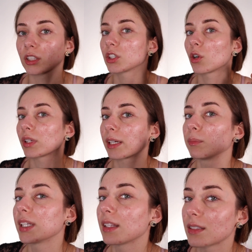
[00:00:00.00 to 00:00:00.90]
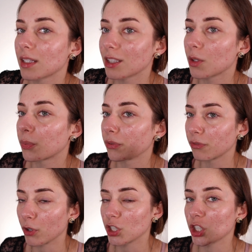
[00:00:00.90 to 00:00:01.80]
You know, like me, this is the
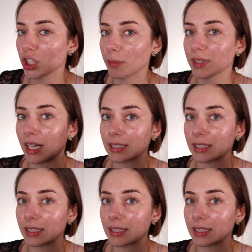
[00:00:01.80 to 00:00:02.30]
preferred shape that I